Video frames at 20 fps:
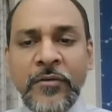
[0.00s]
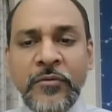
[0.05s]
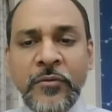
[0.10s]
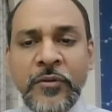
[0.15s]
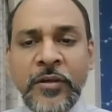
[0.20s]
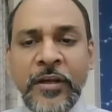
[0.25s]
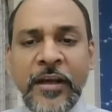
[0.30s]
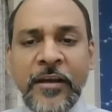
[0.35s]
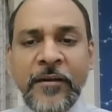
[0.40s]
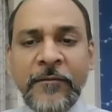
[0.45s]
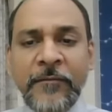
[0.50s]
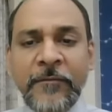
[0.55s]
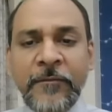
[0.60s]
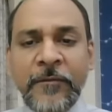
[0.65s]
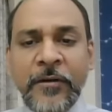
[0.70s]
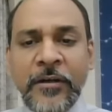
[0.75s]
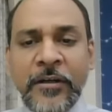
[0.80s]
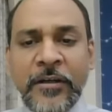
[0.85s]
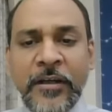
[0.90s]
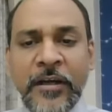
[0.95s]
so they have
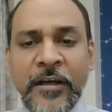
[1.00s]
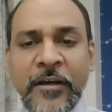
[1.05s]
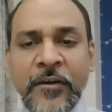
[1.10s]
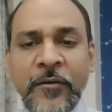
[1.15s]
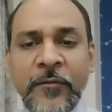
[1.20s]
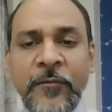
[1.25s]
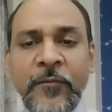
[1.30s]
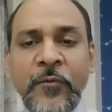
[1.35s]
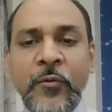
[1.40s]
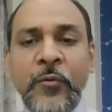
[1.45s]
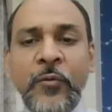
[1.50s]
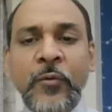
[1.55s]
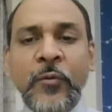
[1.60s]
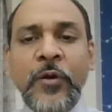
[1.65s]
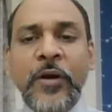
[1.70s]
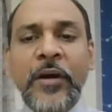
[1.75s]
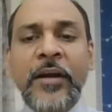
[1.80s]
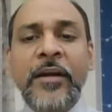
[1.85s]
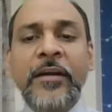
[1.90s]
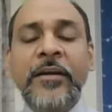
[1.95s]
a target of
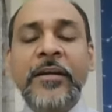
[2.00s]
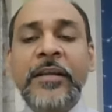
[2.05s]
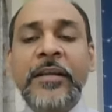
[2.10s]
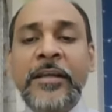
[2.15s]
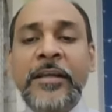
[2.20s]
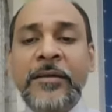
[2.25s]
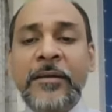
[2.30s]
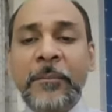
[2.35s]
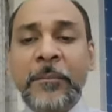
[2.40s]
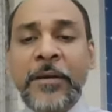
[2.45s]
280